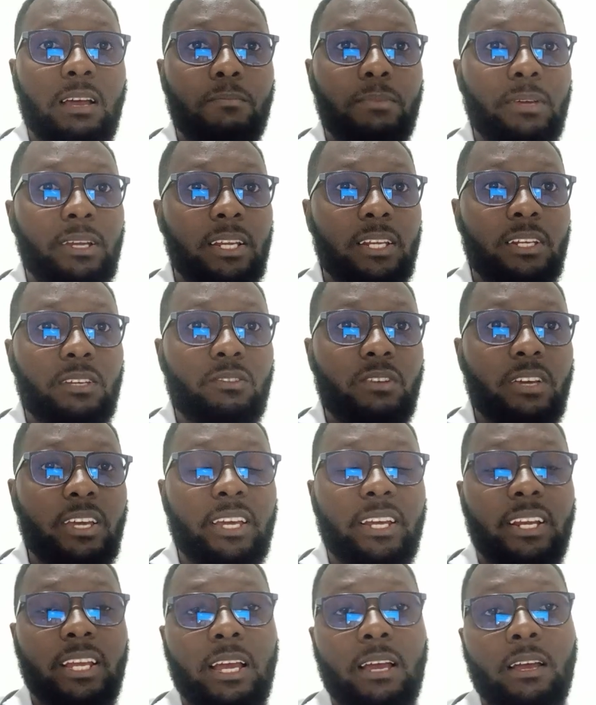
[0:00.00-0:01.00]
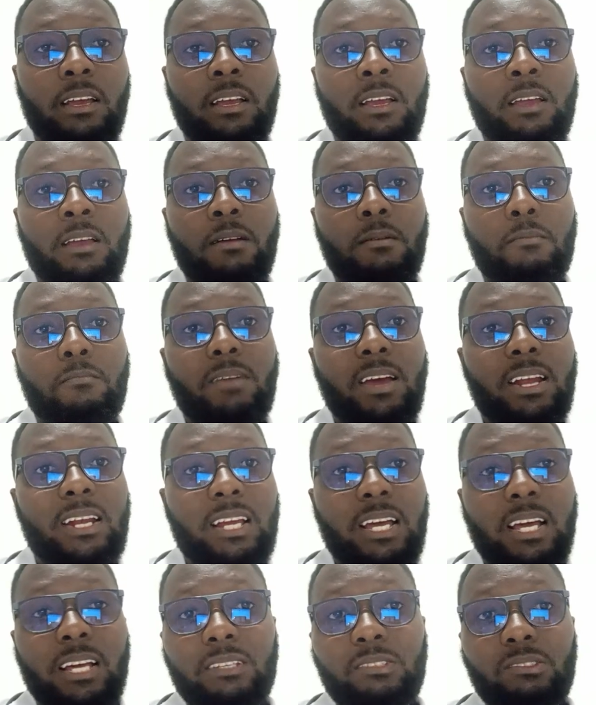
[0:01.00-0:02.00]
perineal area, but
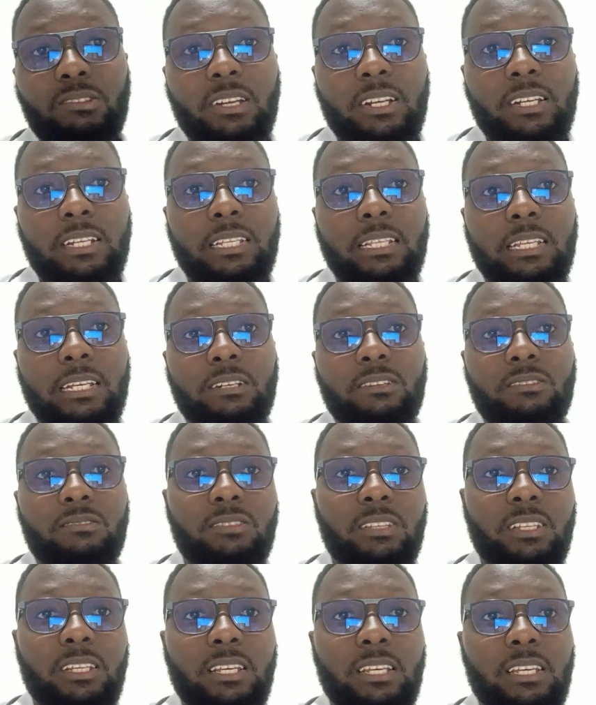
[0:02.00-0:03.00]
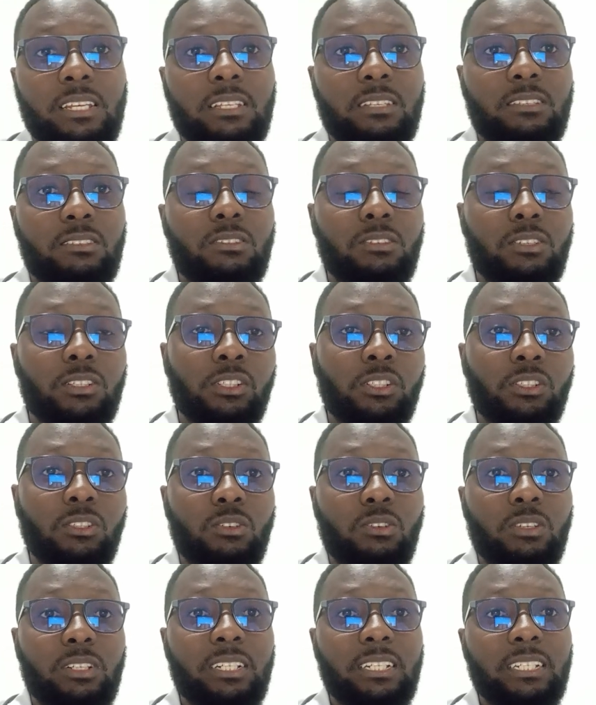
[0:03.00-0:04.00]
actually the truth is those
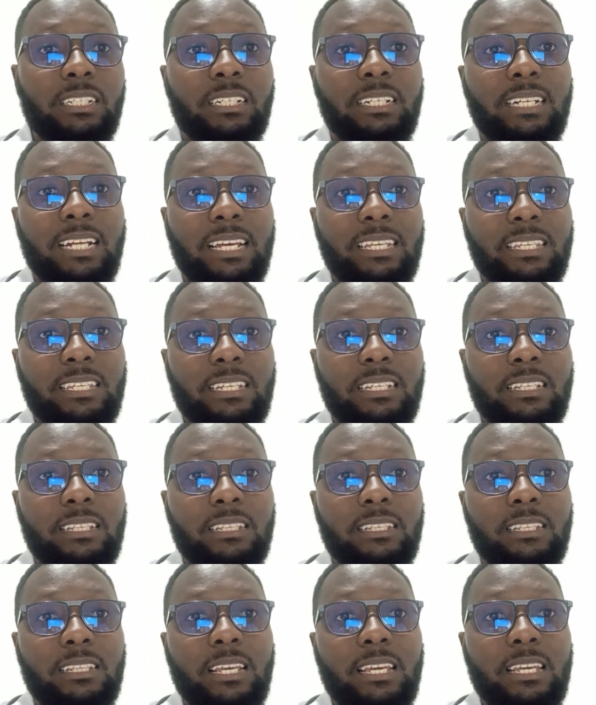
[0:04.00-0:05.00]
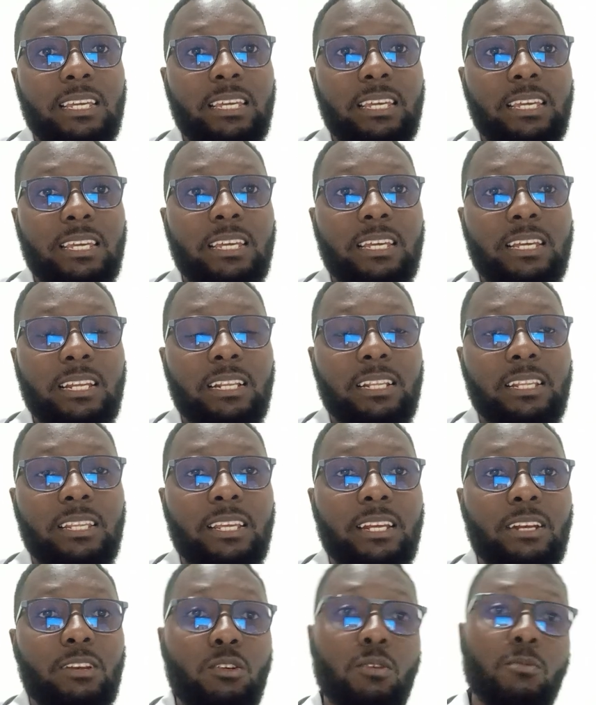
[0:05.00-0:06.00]
strong detergents, they kill
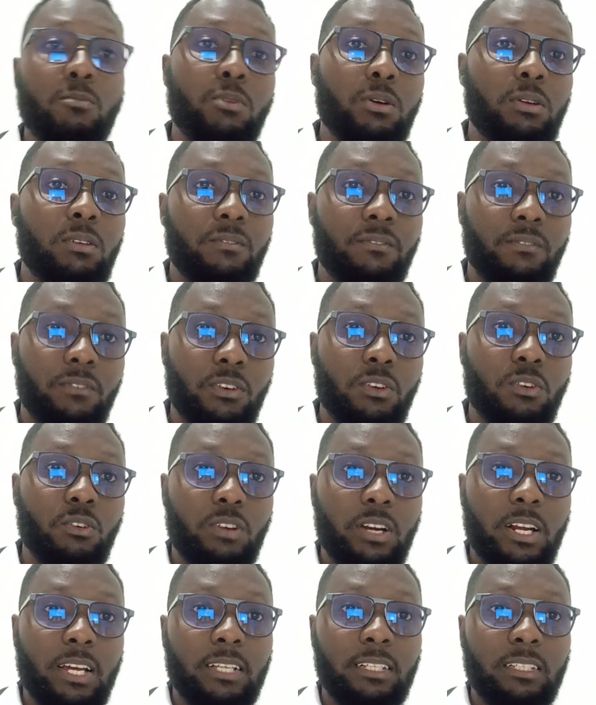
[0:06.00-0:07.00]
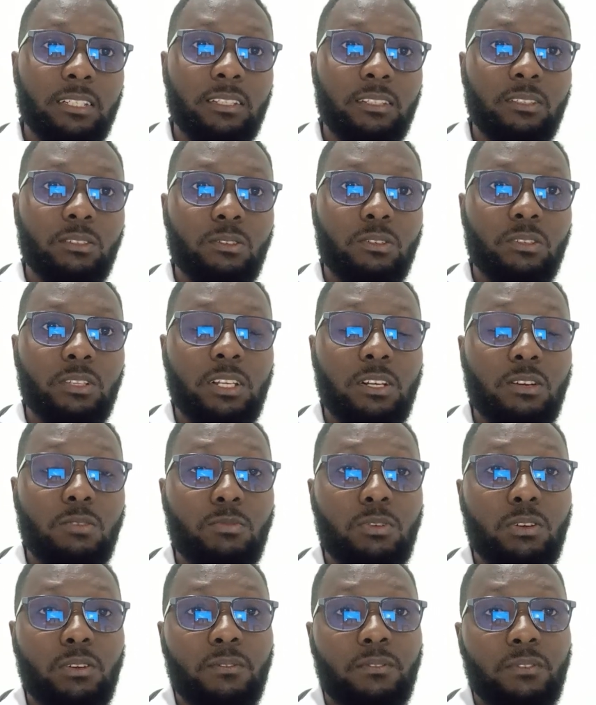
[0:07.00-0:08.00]
the normal floras. So the
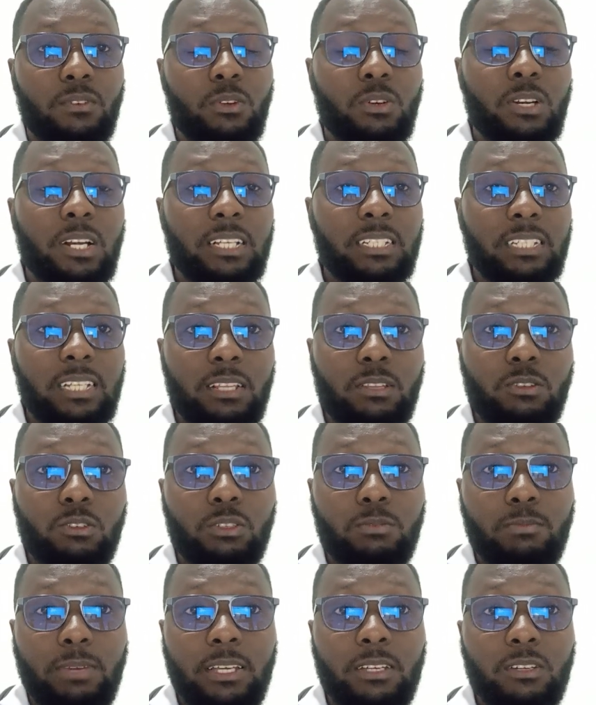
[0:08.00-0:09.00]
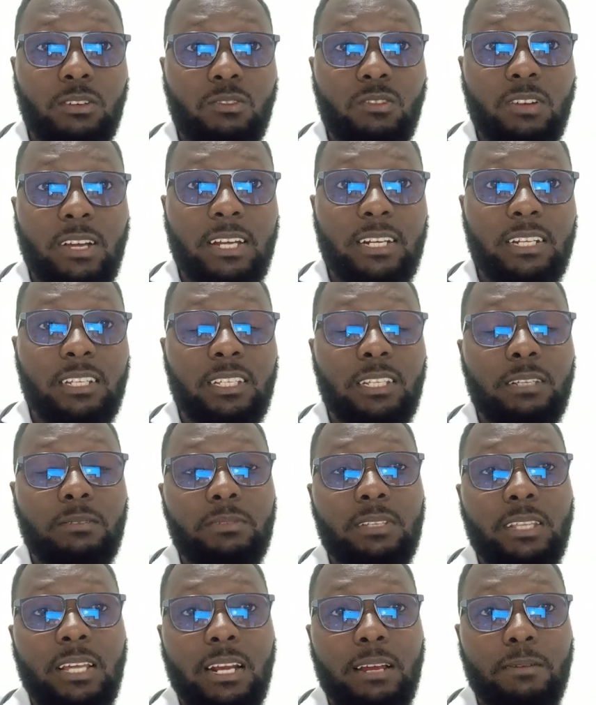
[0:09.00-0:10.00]
normal floras are those
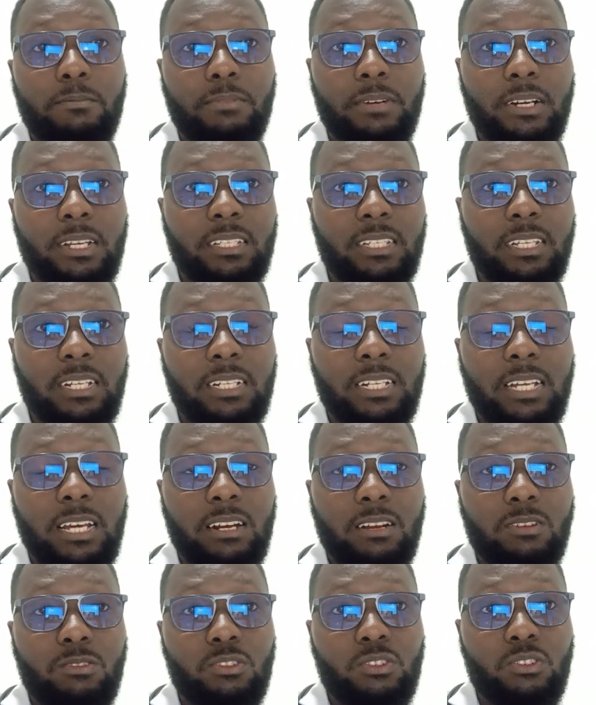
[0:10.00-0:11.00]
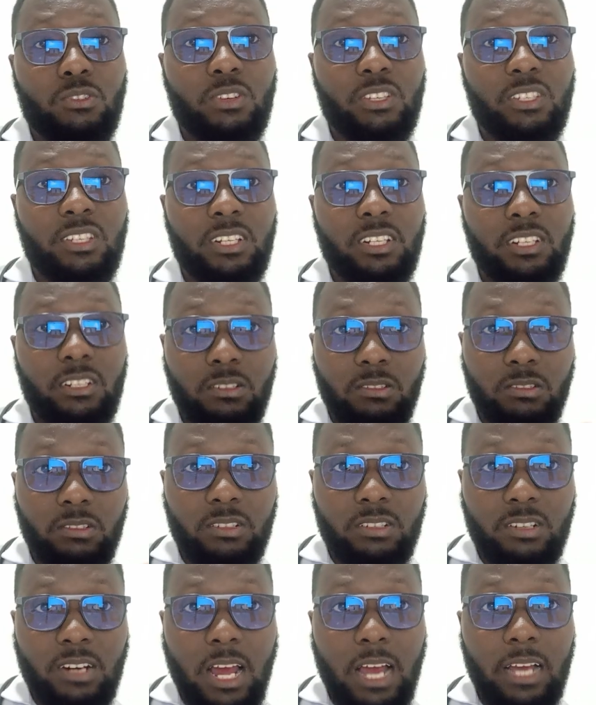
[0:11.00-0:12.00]
microorganisms that are present around your genital
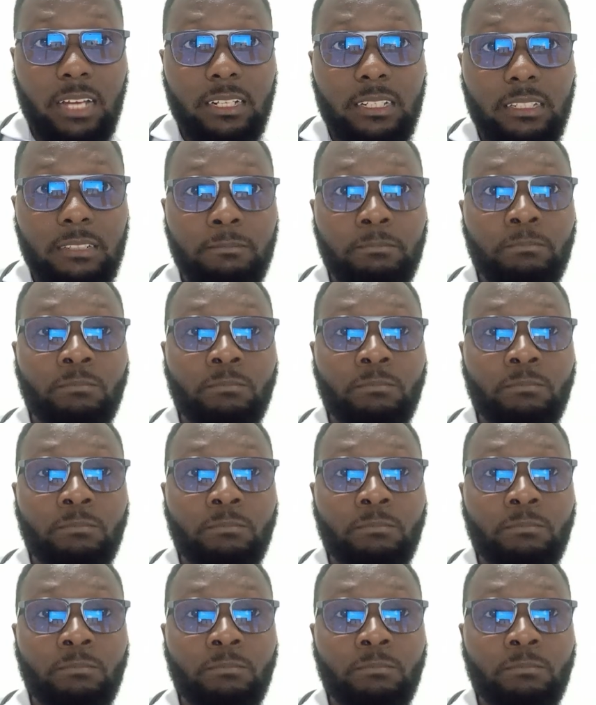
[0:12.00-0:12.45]
tract